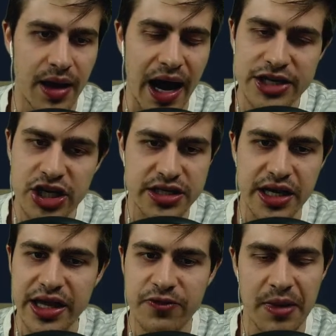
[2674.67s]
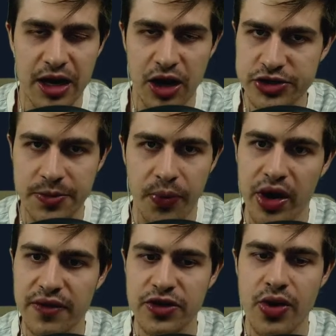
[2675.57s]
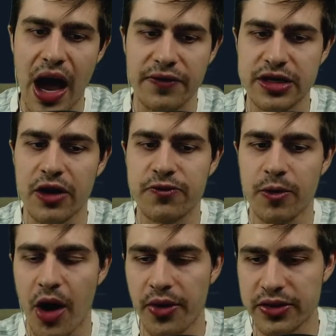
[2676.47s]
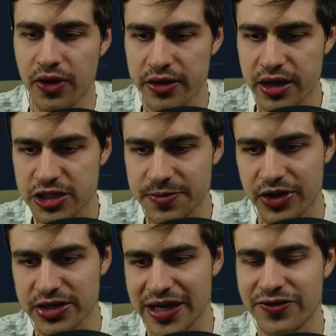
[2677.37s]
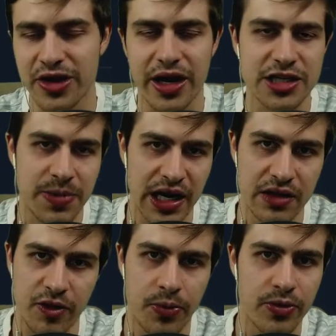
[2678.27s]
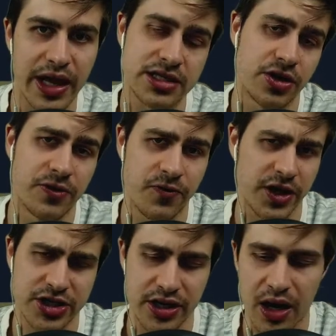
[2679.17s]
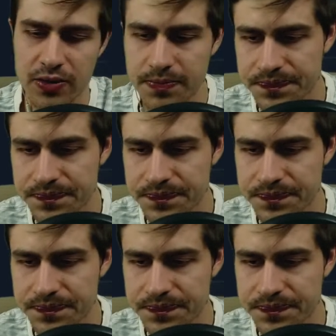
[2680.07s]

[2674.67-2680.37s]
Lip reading: I just think that from a logic point of view, you have to go for Bowen rather, just because even though he does play Liverpool, that's a good fixture now.